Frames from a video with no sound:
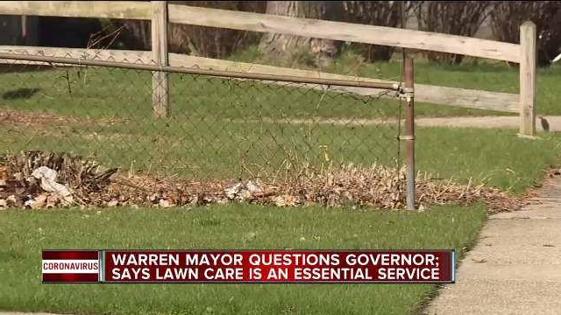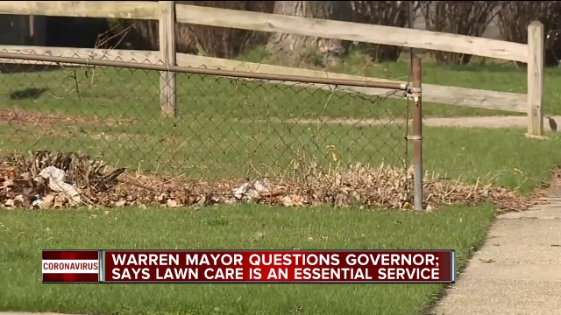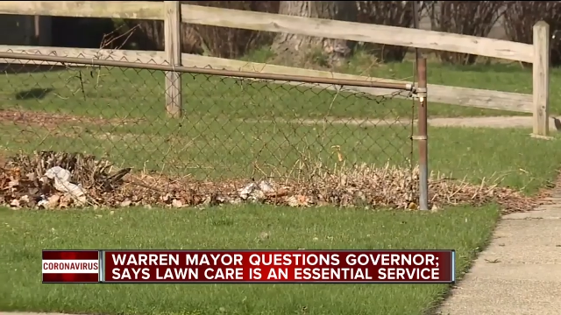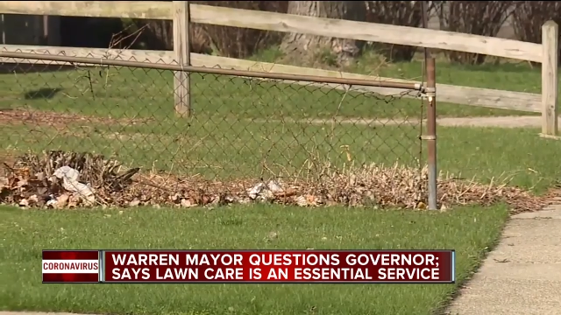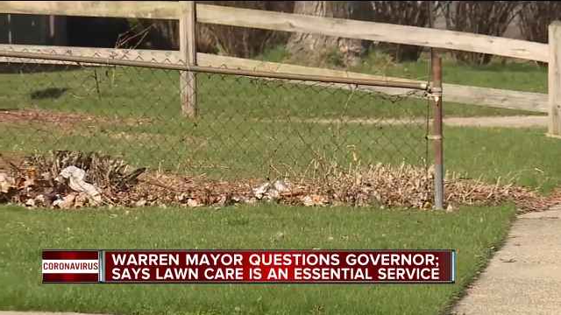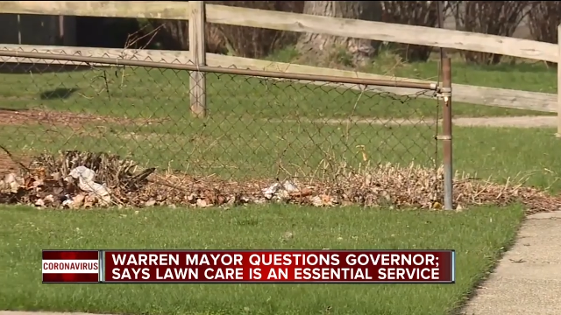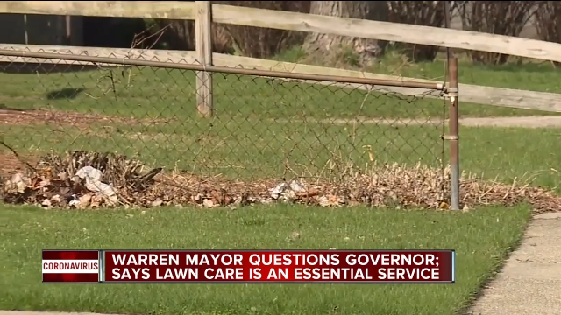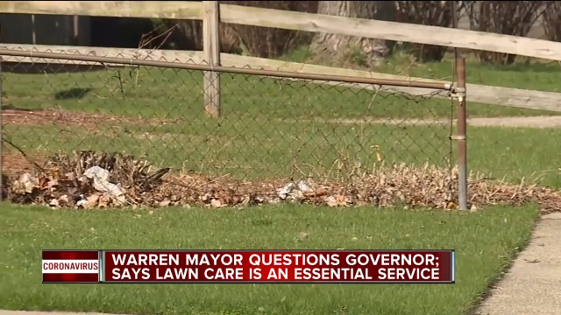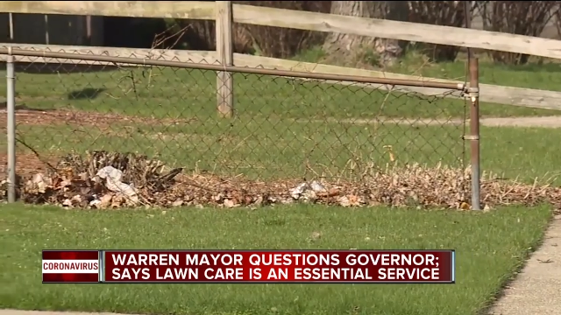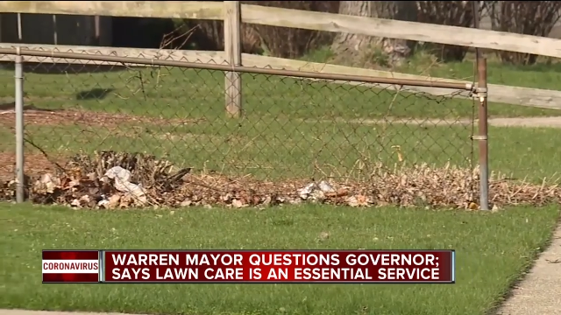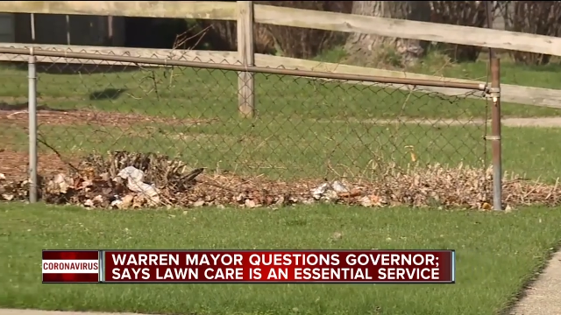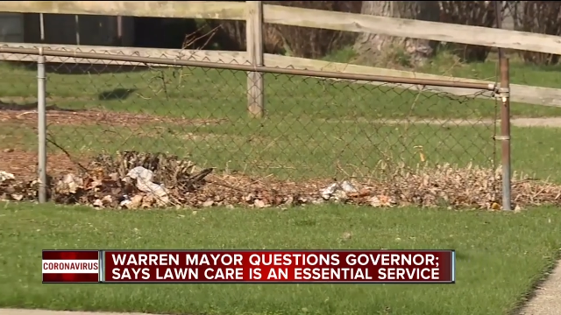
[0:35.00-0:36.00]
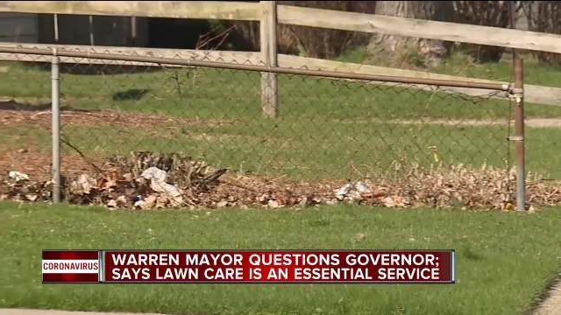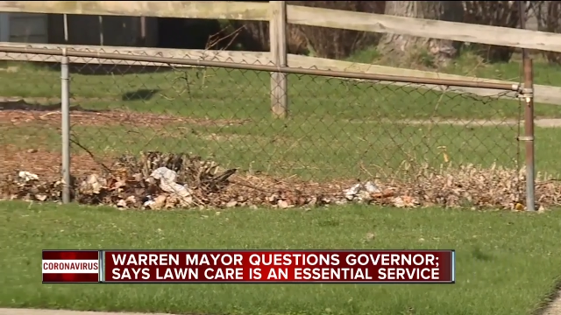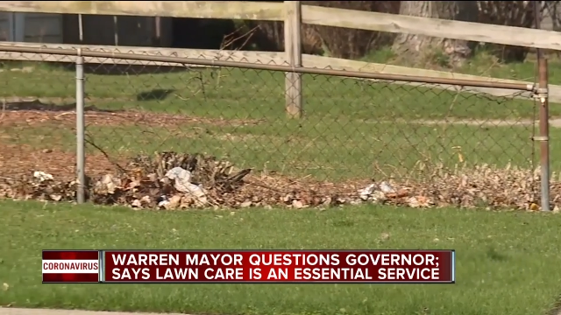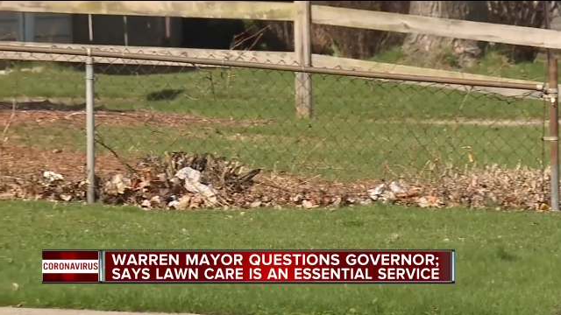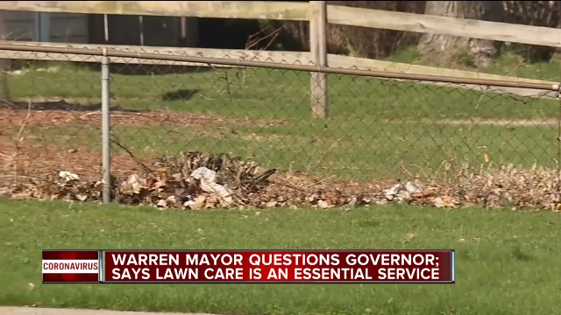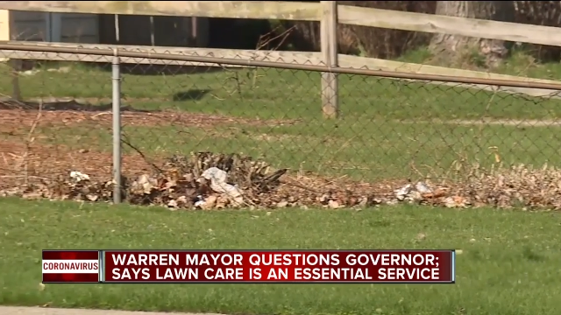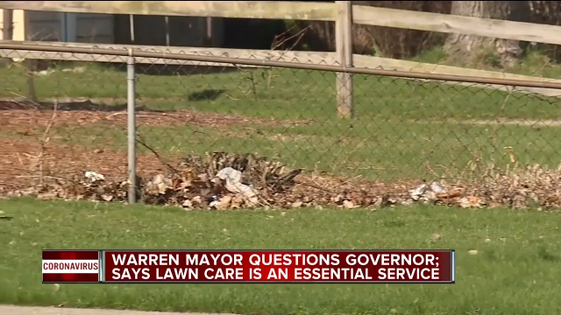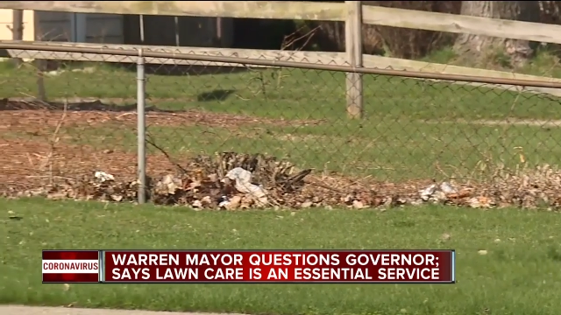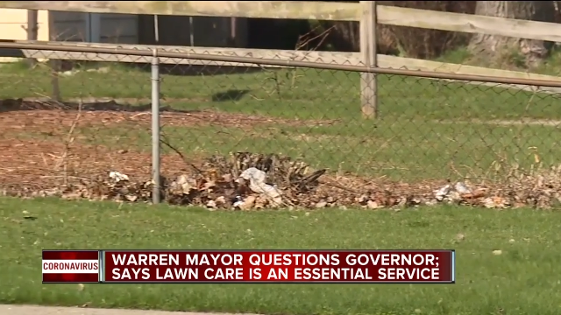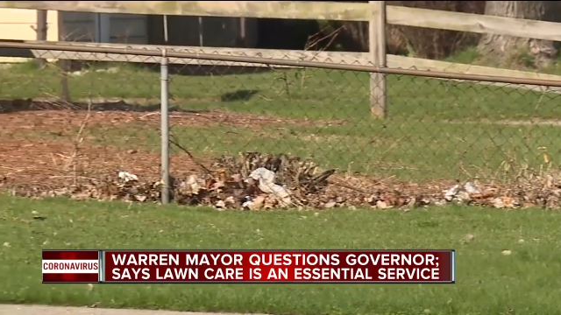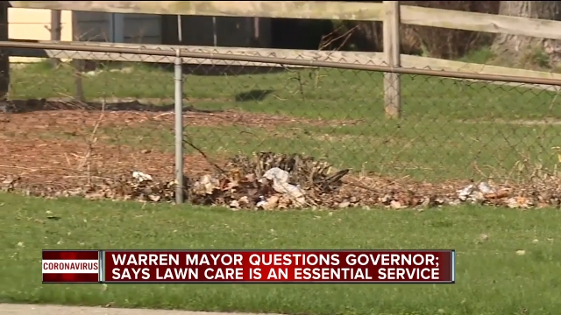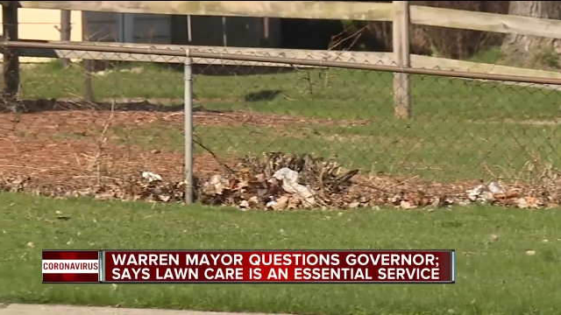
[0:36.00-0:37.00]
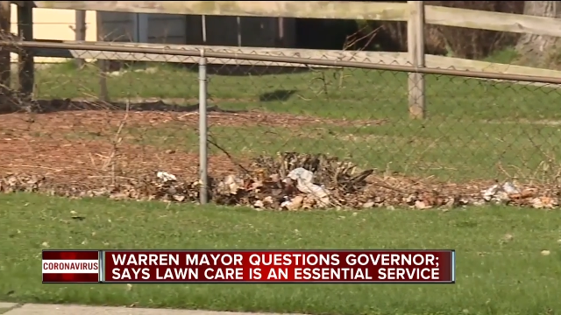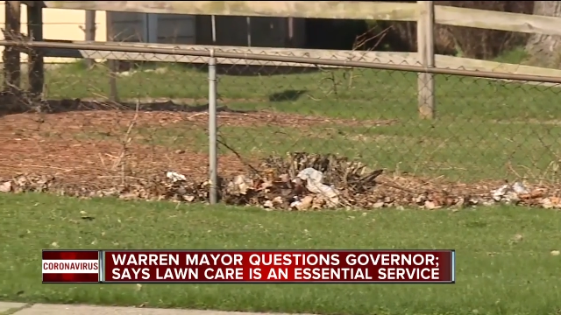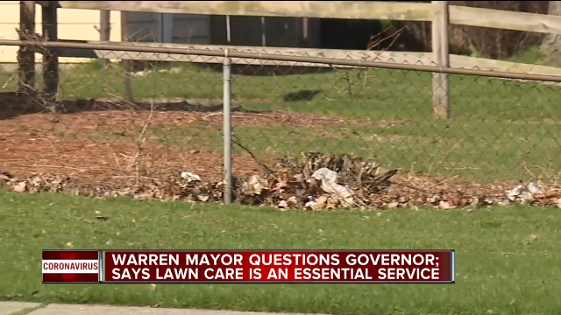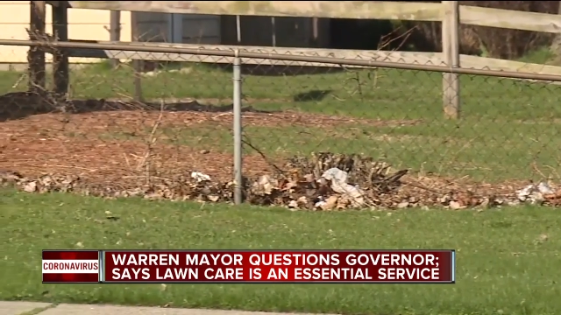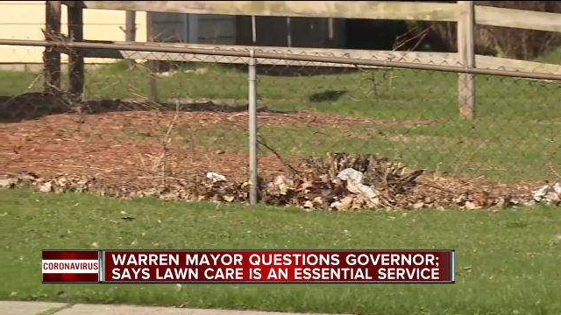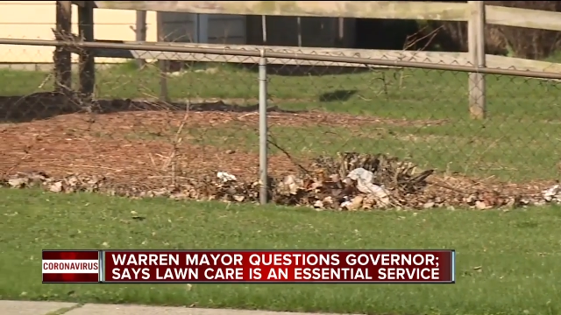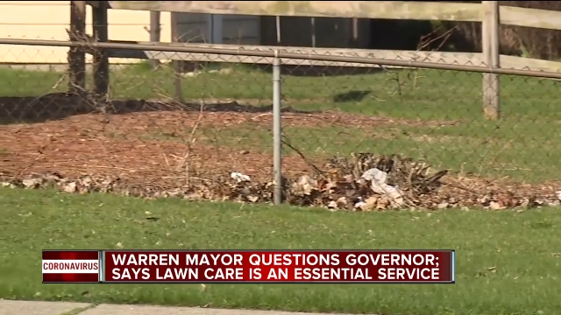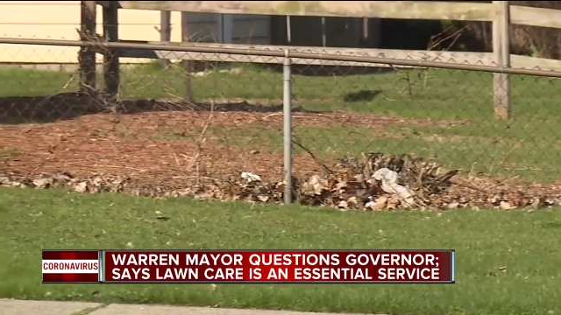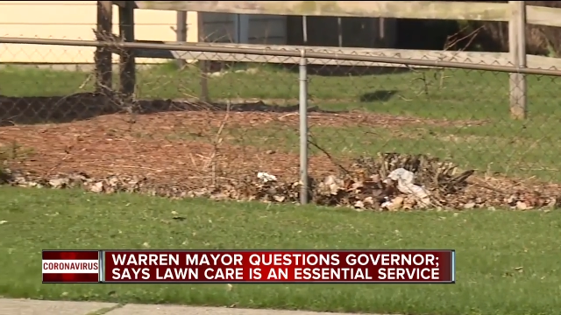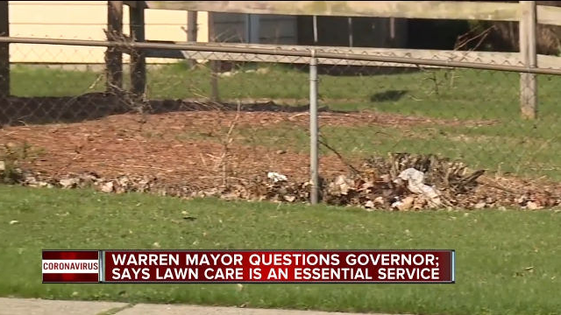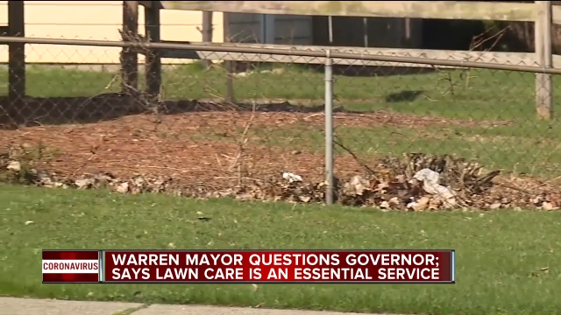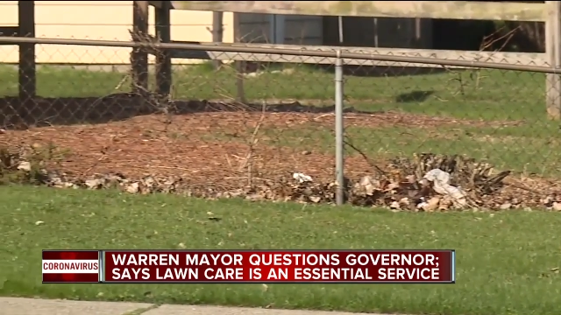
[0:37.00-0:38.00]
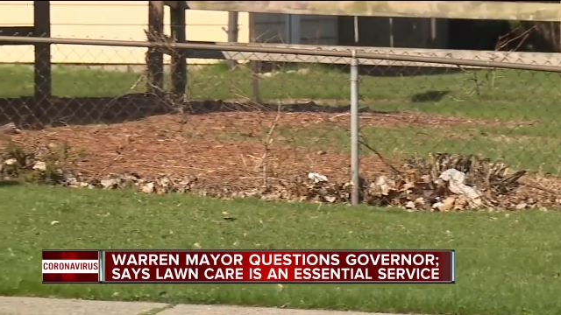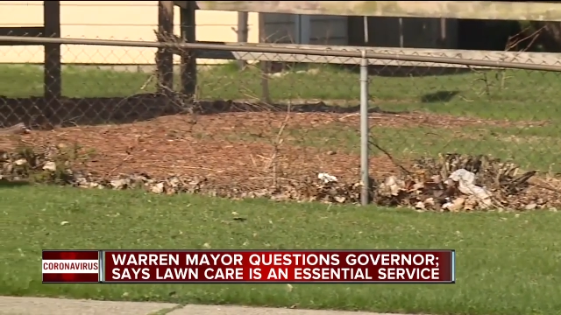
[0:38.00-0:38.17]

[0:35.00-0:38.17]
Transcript: [unreadable: no face in view]